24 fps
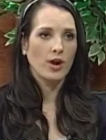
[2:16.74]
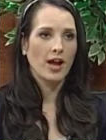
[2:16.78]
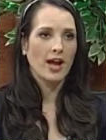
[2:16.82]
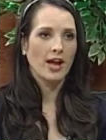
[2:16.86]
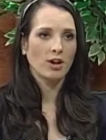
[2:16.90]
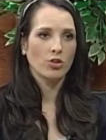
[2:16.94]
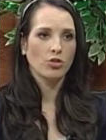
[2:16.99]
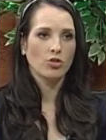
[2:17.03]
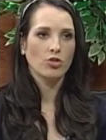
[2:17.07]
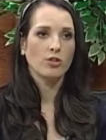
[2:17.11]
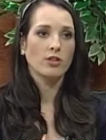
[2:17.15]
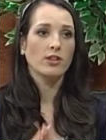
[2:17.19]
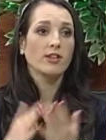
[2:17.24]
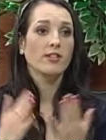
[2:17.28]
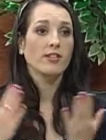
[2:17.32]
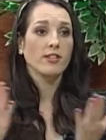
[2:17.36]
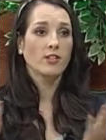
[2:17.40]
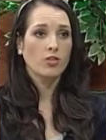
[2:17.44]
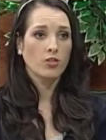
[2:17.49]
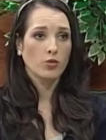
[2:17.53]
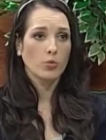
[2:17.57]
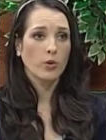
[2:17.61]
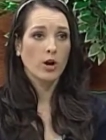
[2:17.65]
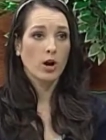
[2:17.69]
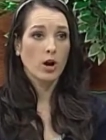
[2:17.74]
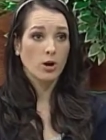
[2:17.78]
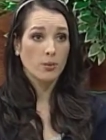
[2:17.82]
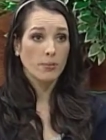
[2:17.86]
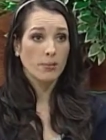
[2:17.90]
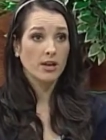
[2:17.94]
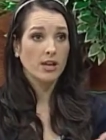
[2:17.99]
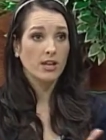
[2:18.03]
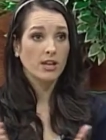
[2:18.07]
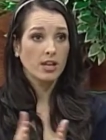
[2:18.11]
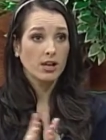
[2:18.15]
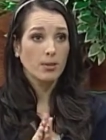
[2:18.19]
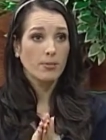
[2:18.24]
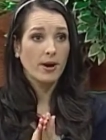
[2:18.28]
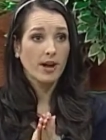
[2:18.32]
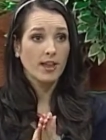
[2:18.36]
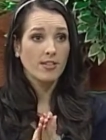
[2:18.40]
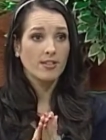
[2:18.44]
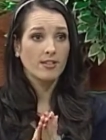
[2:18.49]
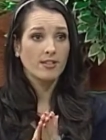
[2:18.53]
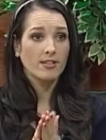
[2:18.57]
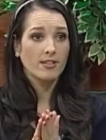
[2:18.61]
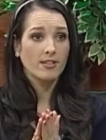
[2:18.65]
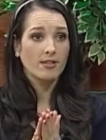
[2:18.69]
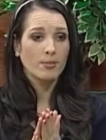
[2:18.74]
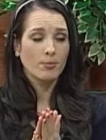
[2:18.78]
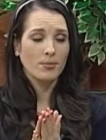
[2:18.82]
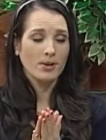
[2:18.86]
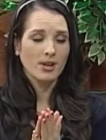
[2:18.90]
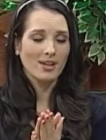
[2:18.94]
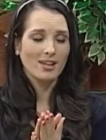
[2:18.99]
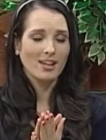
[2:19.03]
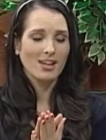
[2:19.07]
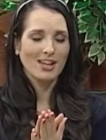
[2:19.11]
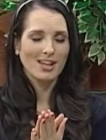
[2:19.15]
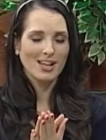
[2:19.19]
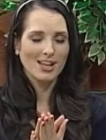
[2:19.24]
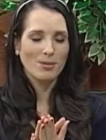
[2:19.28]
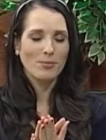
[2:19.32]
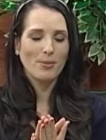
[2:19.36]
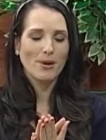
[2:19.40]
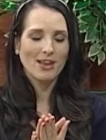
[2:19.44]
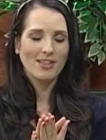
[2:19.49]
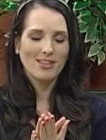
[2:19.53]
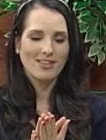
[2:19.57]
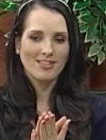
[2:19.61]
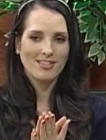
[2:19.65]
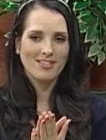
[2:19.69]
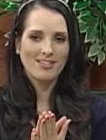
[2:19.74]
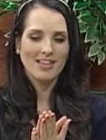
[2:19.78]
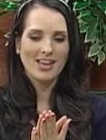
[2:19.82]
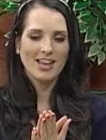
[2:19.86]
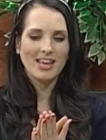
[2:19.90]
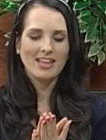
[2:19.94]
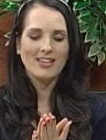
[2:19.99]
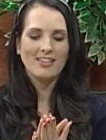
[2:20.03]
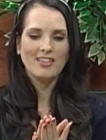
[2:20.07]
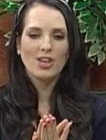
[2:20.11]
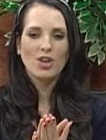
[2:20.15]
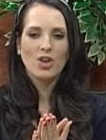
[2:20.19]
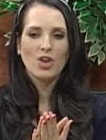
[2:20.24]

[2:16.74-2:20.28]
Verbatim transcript: actually. Since we are mandated by this mandated by the state,